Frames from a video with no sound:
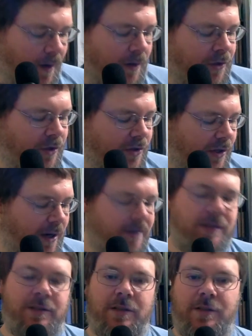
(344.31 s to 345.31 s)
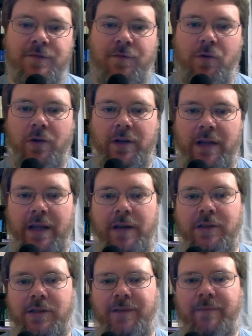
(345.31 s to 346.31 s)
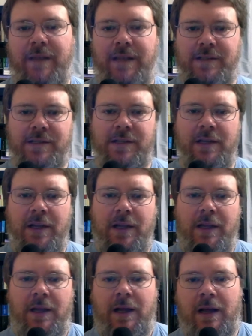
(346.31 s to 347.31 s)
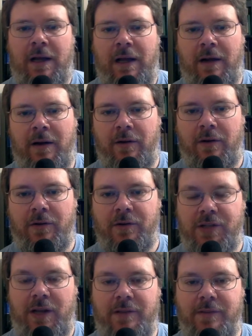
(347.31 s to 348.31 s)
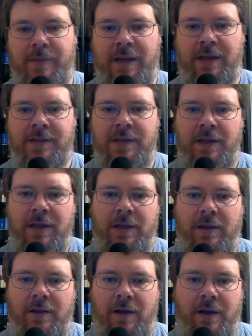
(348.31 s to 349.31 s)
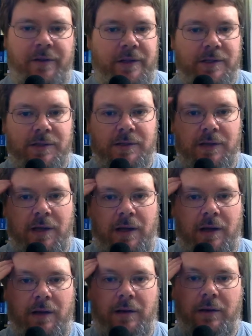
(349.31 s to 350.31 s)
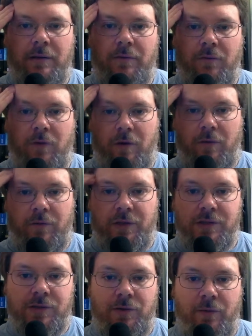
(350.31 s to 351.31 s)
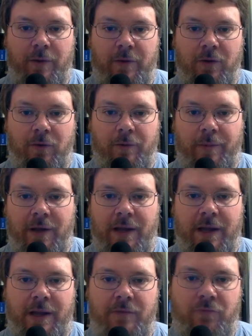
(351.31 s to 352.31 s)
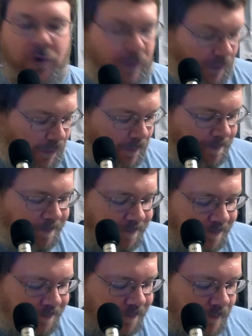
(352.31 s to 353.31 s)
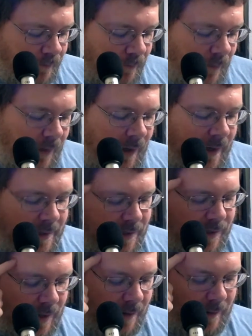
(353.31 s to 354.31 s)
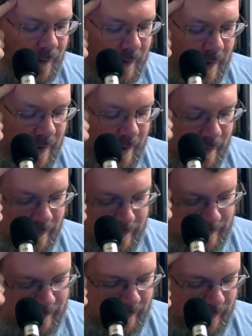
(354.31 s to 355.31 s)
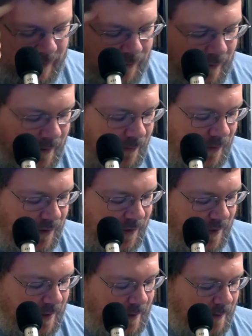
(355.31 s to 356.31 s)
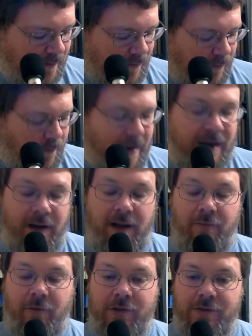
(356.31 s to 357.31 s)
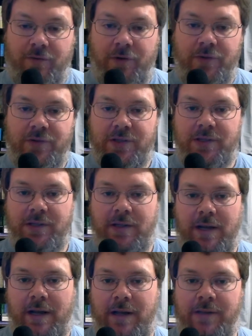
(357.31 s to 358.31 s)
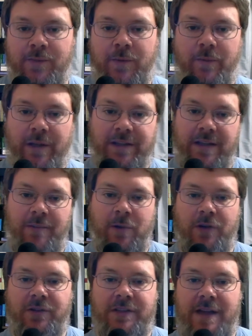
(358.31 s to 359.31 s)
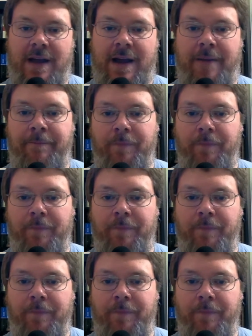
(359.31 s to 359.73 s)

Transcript: So she goes into this foreign land, and she meets, her sons meet these two women, Orpah and Ruth. And so, which one was, Mahlon was Ruth's husband, but they both die.